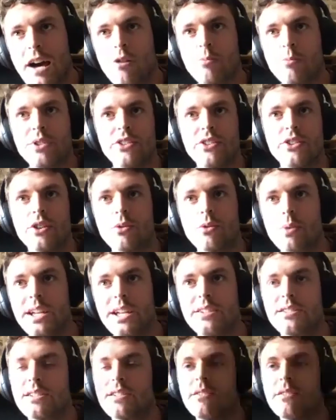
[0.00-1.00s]
we
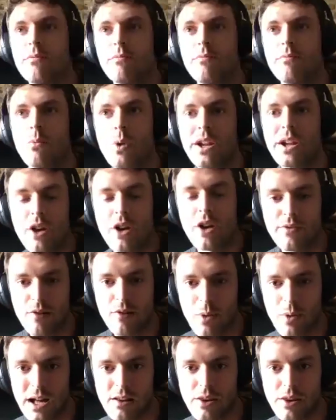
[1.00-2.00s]
know very well the
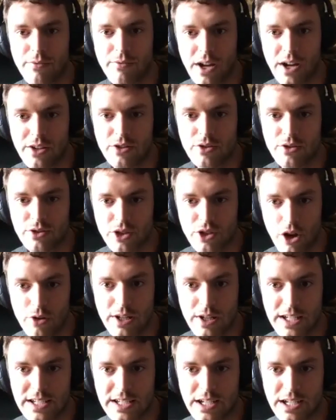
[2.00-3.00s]
fund who's
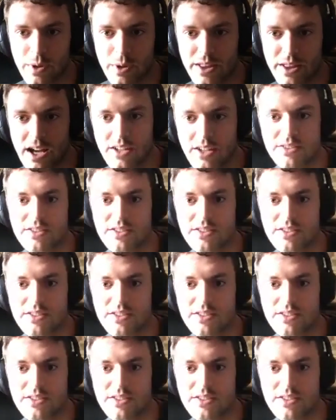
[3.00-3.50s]
co-leading with us,